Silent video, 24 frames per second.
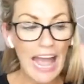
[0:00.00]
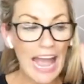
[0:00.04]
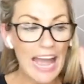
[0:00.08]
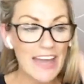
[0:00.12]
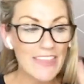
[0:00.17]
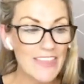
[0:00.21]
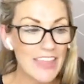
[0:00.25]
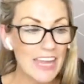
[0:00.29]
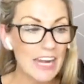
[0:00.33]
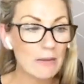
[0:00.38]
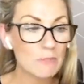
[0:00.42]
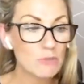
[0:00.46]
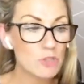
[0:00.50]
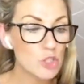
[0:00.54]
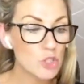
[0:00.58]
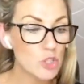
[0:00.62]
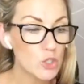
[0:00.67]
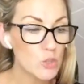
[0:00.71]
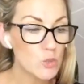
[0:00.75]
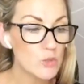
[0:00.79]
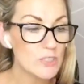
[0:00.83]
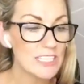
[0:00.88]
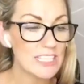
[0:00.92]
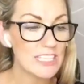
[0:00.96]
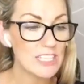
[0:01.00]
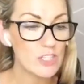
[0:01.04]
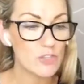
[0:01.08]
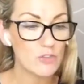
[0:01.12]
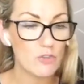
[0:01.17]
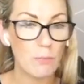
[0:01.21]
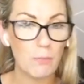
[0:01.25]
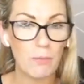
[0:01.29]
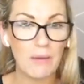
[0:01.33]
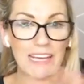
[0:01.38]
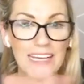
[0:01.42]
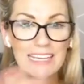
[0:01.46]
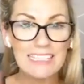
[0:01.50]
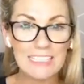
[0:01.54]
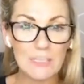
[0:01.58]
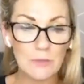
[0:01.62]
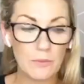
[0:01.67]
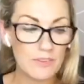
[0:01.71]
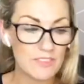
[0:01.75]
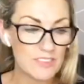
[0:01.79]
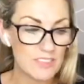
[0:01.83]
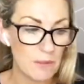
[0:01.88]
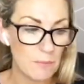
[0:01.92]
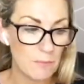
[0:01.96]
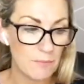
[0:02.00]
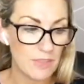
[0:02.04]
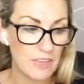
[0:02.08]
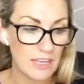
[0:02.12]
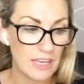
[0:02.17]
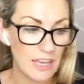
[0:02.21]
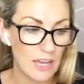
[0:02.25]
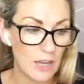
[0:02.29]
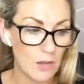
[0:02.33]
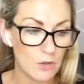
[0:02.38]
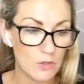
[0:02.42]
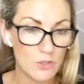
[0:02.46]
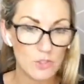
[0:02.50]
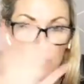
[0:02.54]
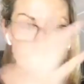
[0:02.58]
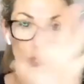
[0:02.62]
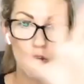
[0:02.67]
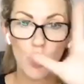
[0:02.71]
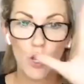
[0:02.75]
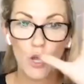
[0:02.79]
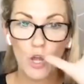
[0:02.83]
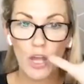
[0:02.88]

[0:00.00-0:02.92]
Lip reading: And then I'm choosing to replace it with something else.